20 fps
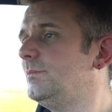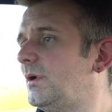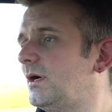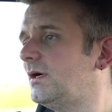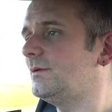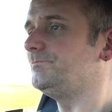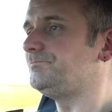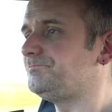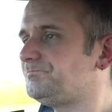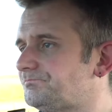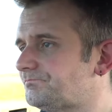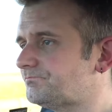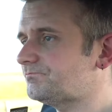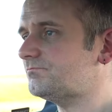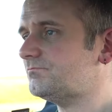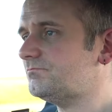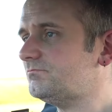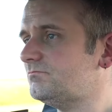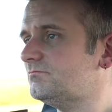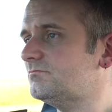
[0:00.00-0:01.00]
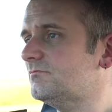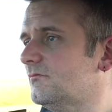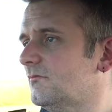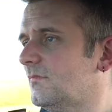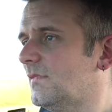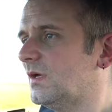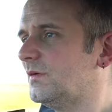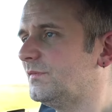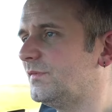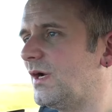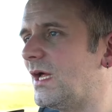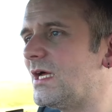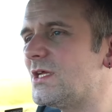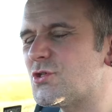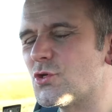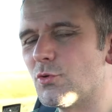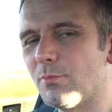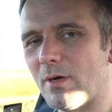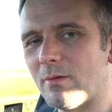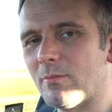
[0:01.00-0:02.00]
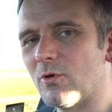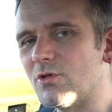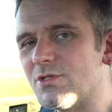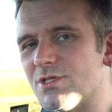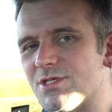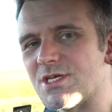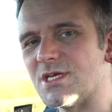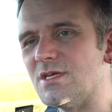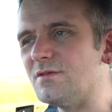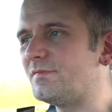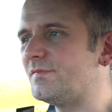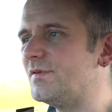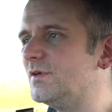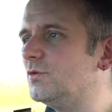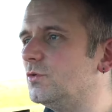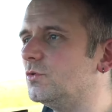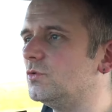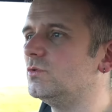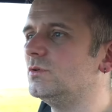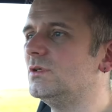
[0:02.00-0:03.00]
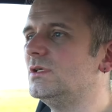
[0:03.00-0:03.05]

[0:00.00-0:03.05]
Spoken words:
But for actual bum on seat feel,